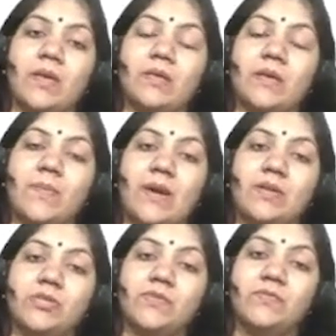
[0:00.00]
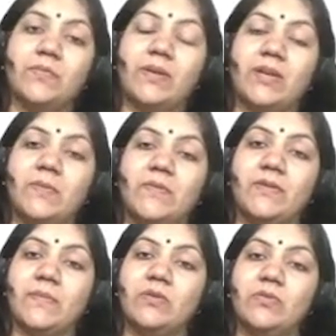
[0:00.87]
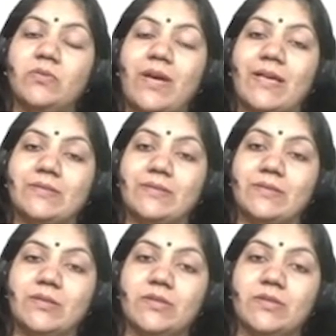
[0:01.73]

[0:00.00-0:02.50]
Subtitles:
The partnership of LLP will be go as it is.